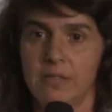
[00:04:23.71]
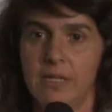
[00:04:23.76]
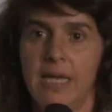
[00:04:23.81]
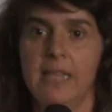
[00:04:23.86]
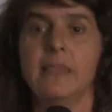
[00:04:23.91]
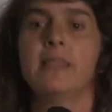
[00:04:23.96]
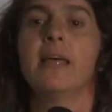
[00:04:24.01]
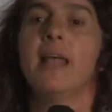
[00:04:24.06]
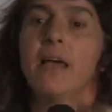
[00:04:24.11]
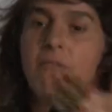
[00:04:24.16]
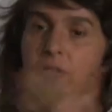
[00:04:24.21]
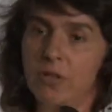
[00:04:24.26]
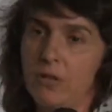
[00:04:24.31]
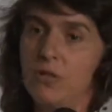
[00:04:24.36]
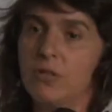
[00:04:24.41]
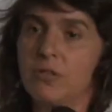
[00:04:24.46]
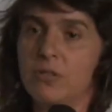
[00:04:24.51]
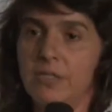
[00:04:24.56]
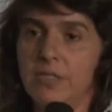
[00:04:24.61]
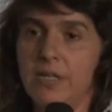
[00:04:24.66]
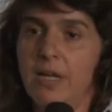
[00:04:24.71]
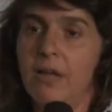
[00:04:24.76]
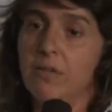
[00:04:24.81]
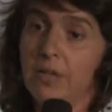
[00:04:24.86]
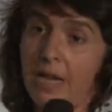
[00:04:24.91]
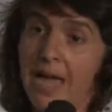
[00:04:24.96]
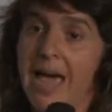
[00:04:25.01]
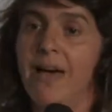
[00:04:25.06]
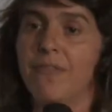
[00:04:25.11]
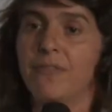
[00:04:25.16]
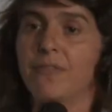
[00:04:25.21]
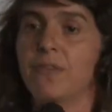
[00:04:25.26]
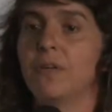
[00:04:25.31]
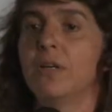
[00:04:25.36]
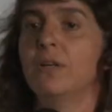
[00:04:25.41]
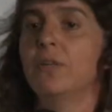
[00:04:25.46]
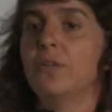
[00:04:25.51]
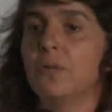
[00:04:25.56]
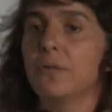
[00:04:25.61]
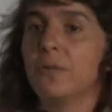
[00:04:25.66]
and then have an ultrasound after
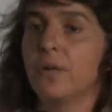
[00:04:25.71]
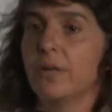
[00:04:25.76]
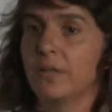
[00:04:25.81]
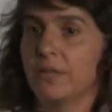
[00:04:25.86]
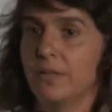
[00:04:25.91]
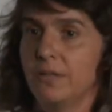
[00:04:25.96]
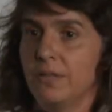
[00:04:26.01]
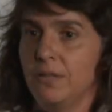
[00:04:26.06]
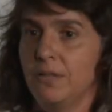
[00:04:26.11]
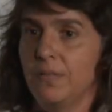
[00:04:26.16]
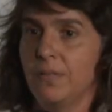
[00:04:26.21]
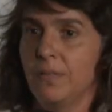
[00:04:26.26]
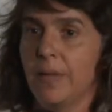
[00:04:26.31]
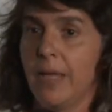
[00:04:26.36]
I do work on you.